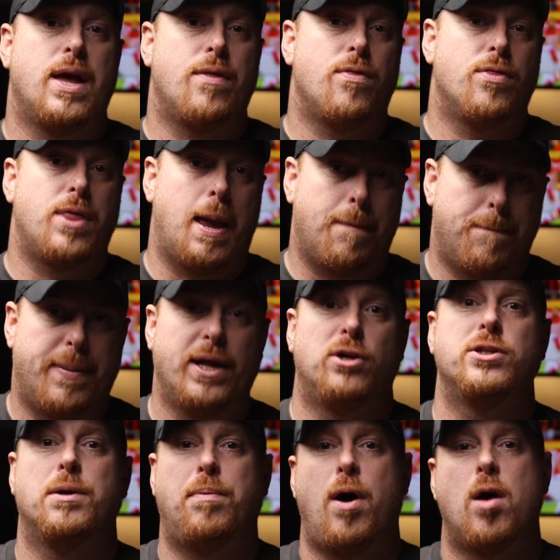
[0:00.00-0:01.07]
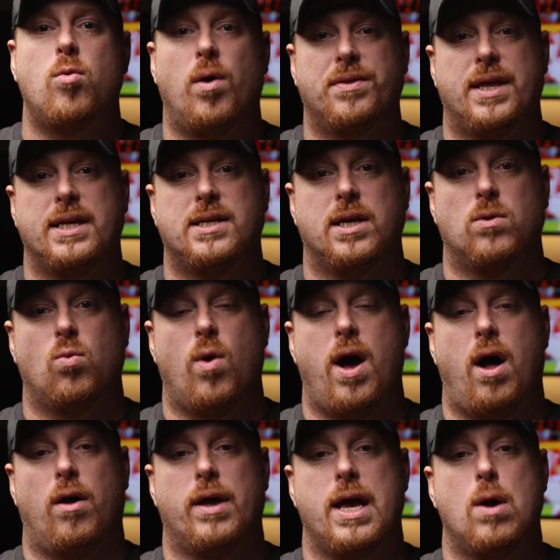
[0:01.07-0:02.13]
that they build upon what they did
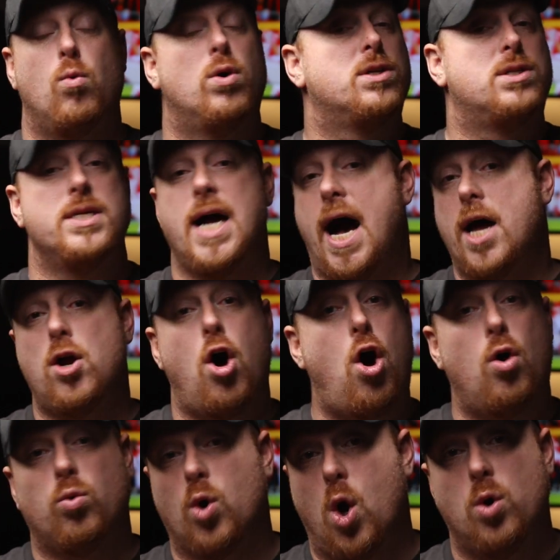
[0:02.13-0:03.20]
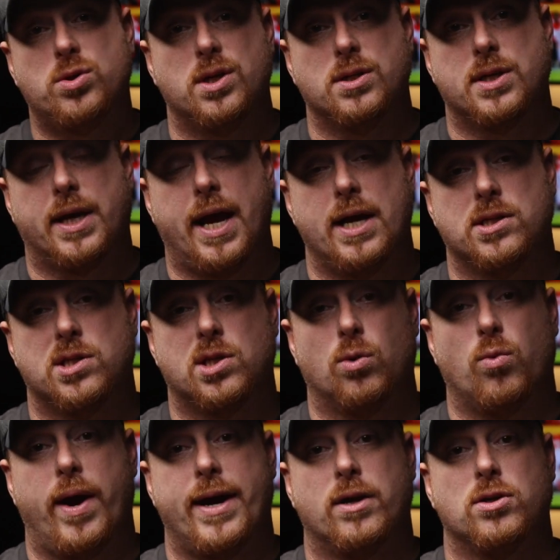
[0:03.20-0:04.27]
well. It was not all roses against the
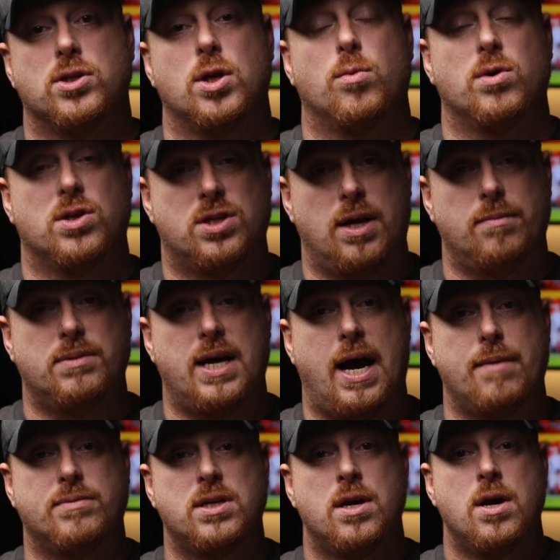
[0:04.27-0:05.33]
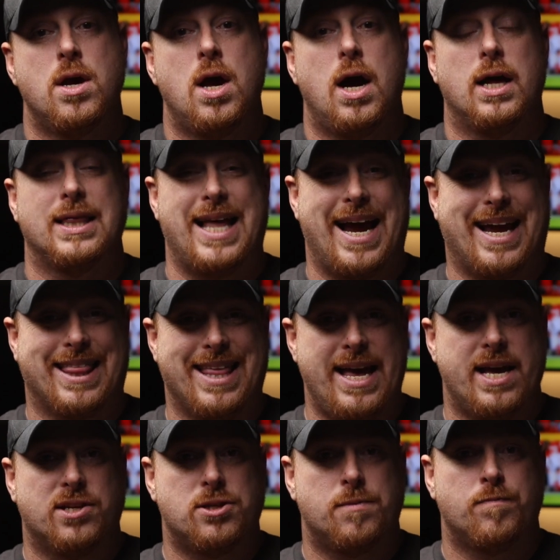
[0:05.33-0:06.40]
Raiders. There were some times, like
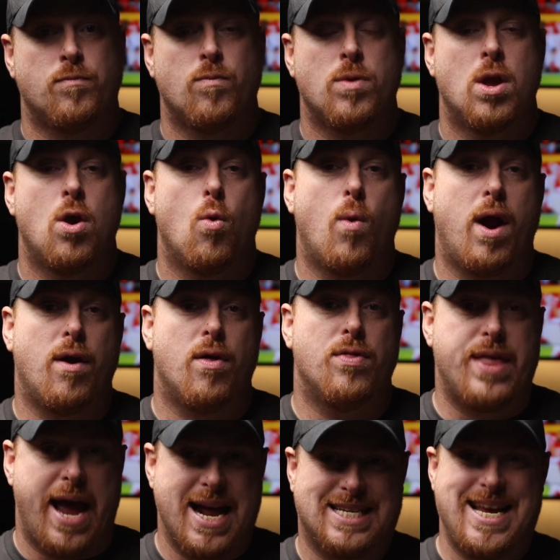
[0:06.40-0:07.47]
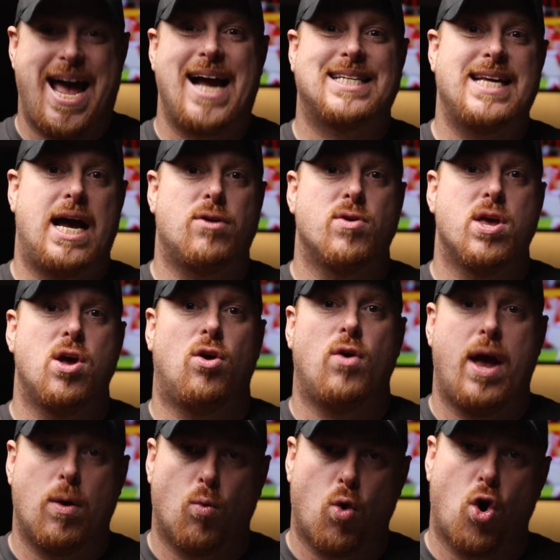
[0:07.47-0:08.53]
this, where they attacked
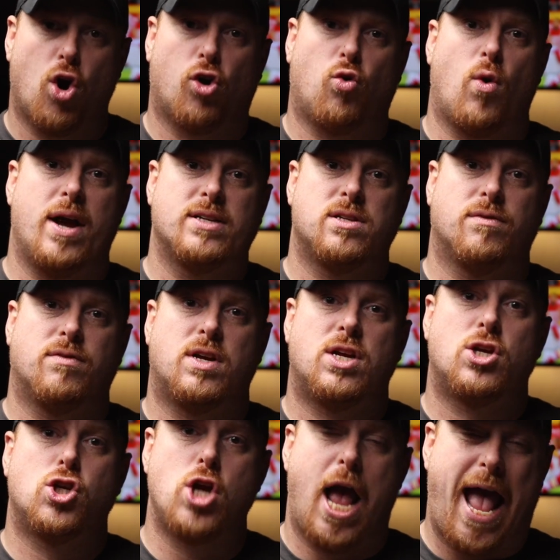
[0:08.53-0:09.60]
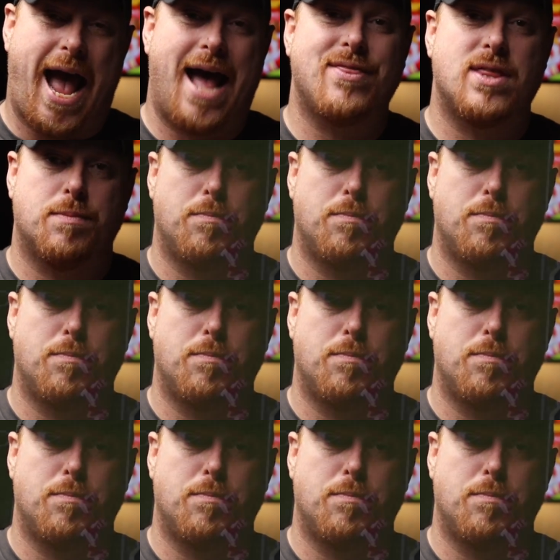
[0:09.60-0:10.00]
downhill and were aggressive at